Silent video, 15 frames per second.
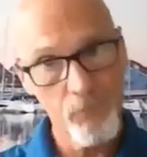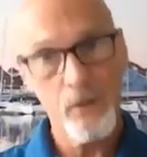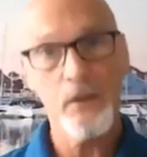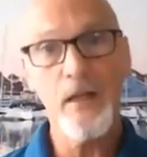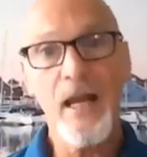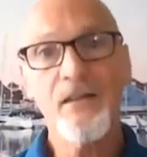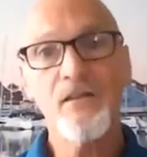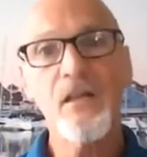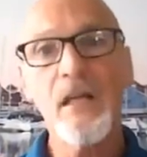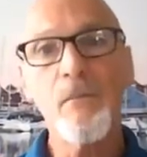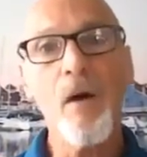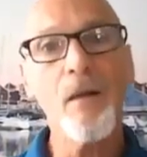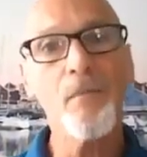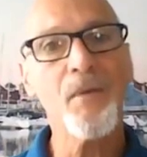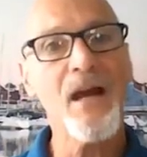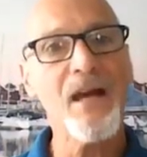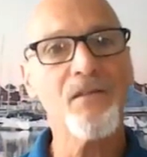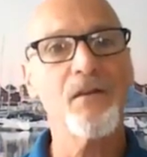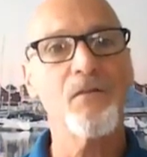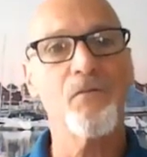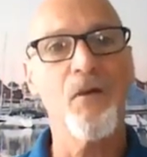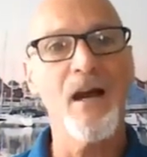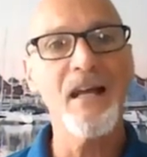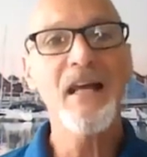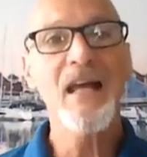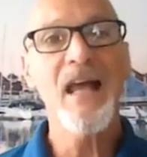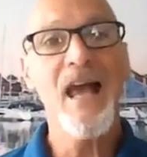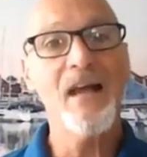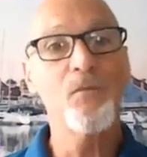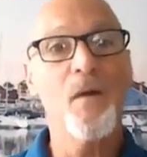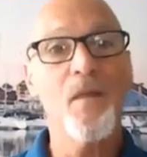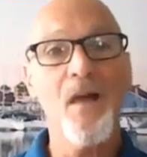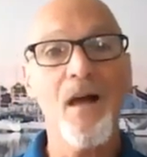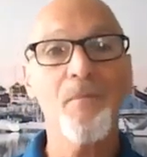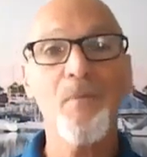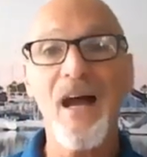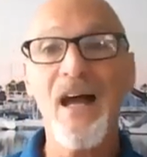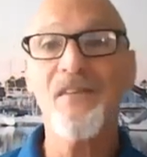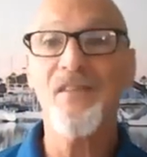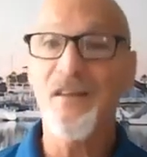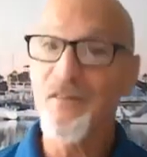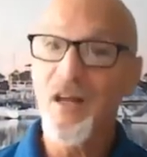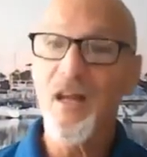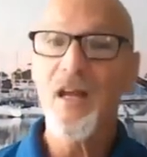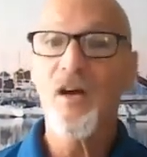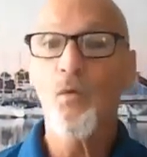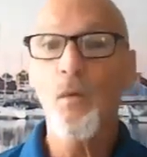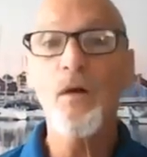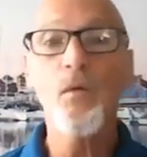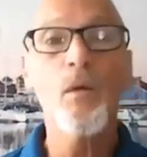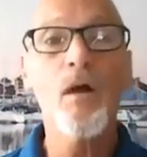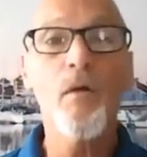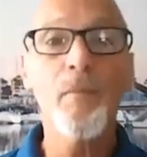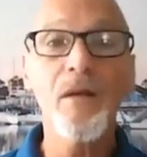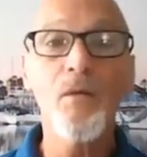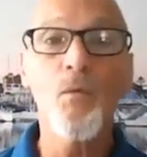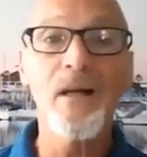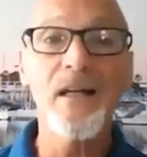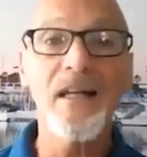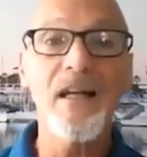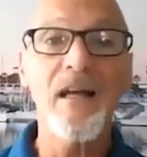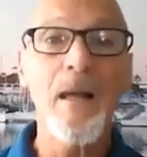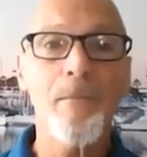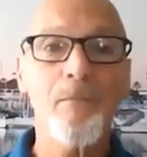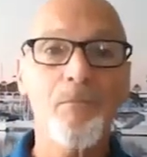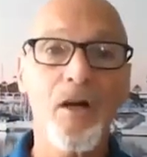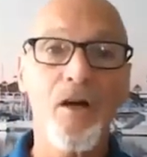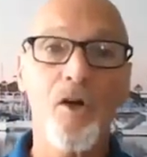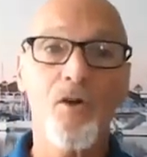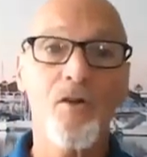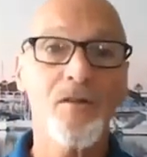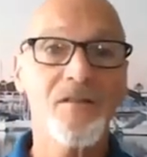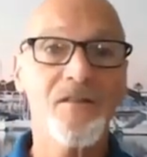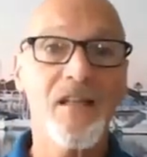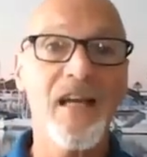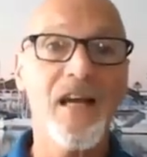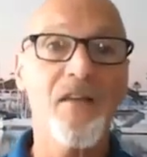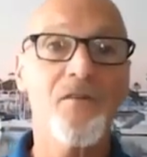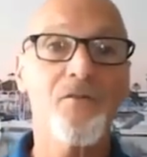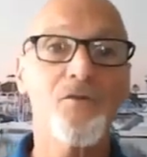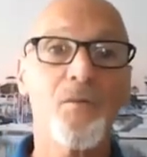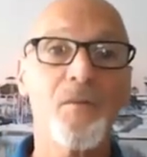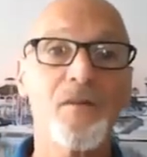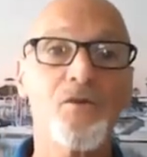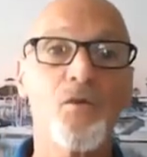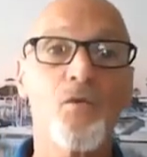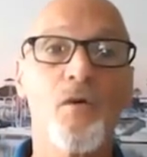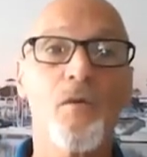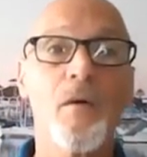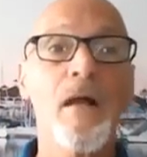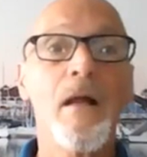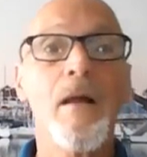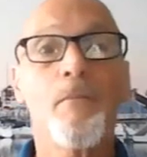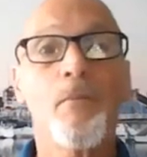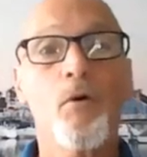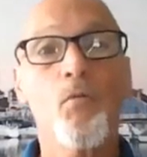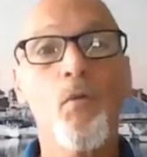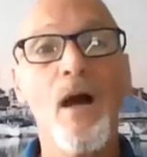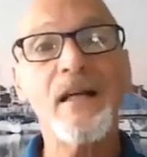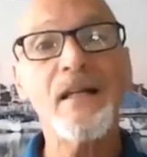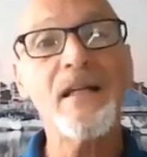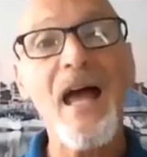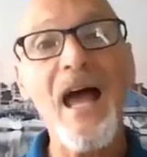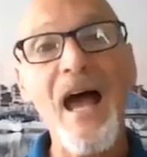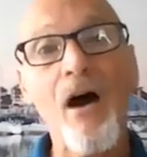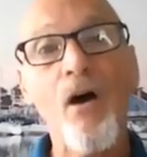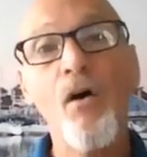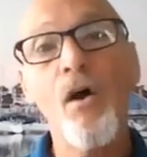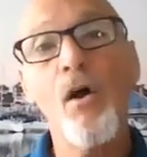Yay, team OnPassive, right? And with OnPassive, we will be winning bigger together, to be sure. But right now,